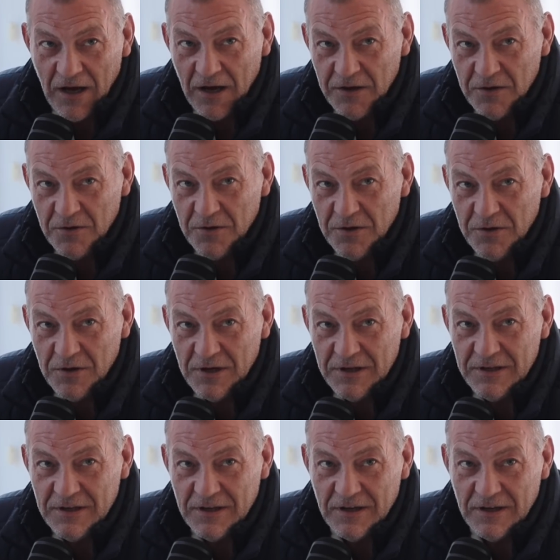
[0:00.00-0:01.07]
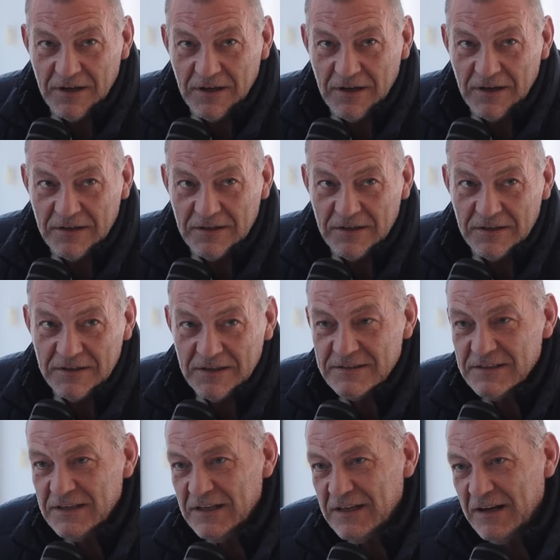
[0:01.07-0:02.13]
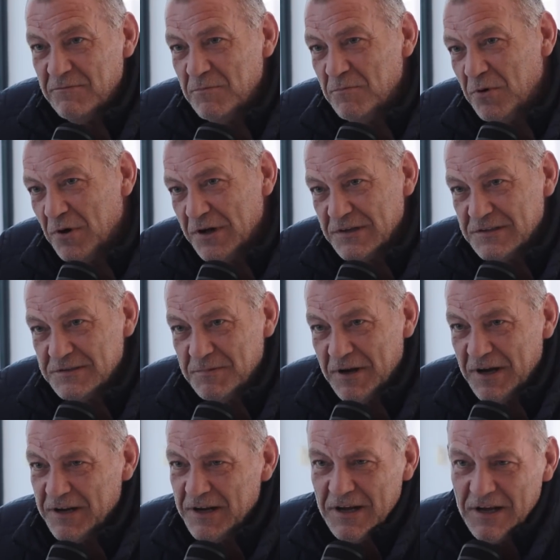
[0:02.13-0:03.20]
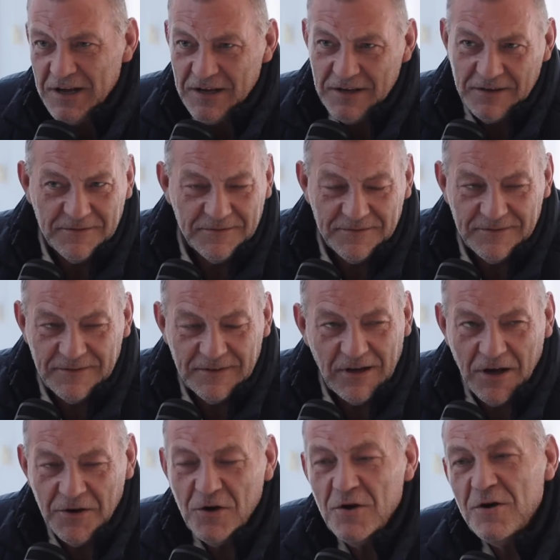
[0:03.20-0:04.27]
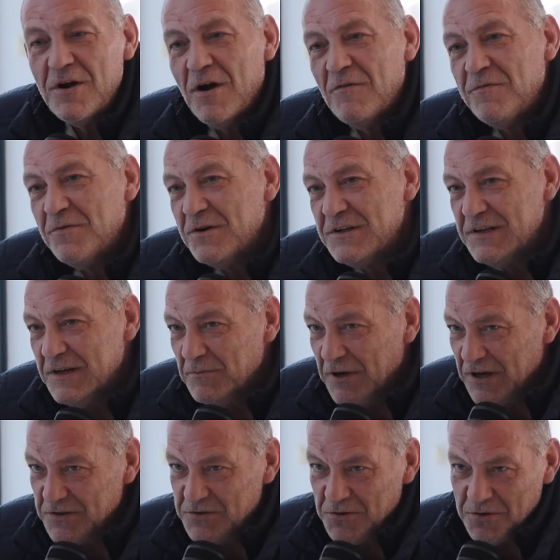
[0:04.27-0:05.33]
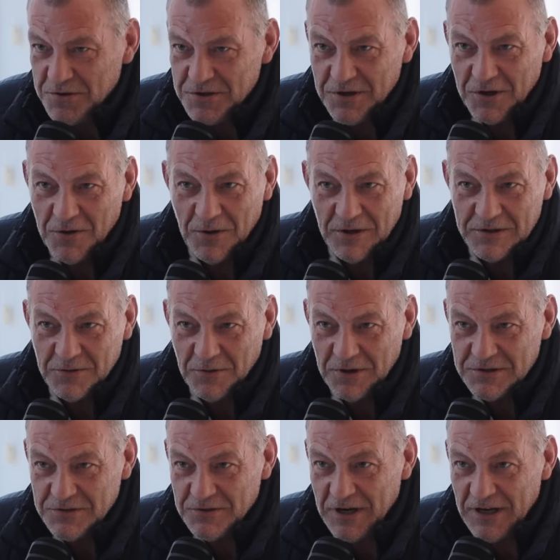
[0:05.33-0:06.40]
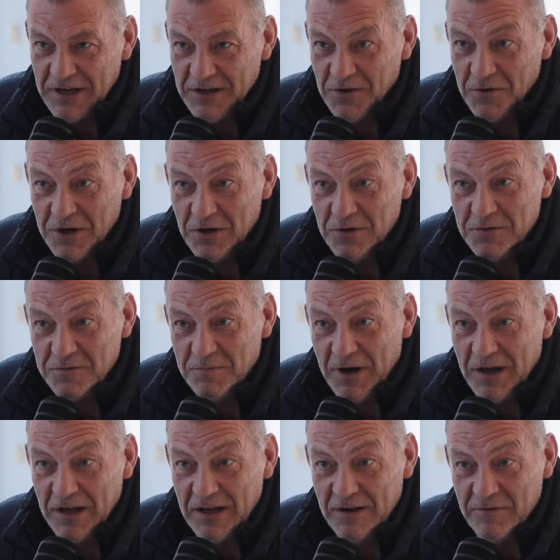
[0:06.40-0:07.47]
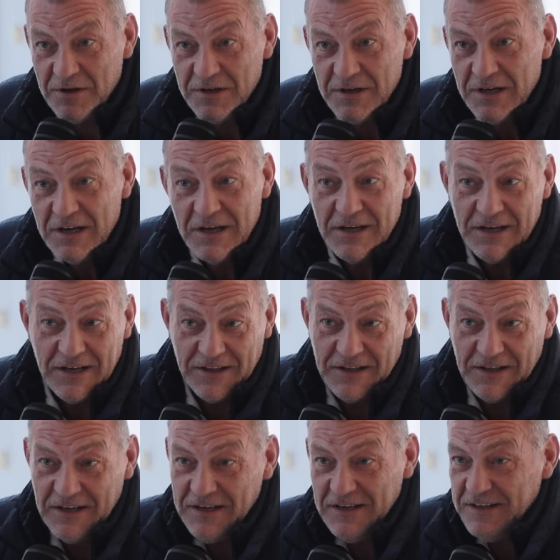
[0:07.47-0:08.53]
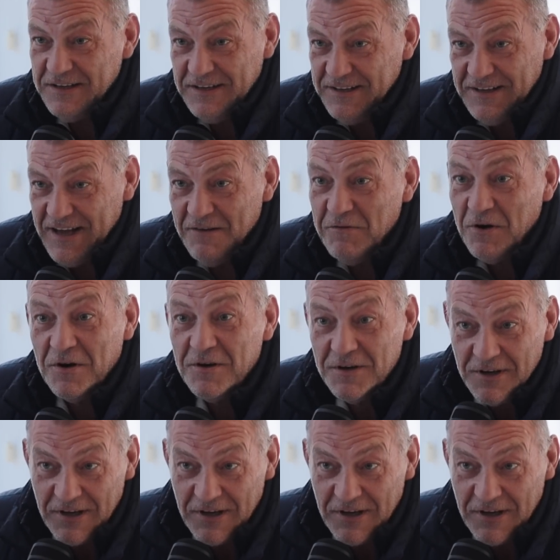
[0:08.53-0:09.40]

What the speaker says: You had, that's an 11-point spread. Unheard of for a team like Georgia to go out to Australia and only lose by 11 ever.